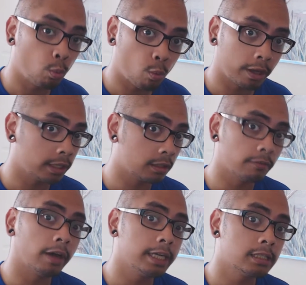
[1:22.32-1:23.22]
when
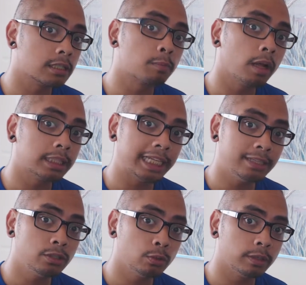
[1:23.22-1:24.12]
device is plugged
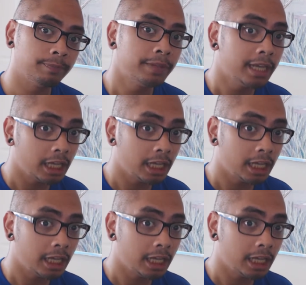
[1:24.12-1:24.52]
into it,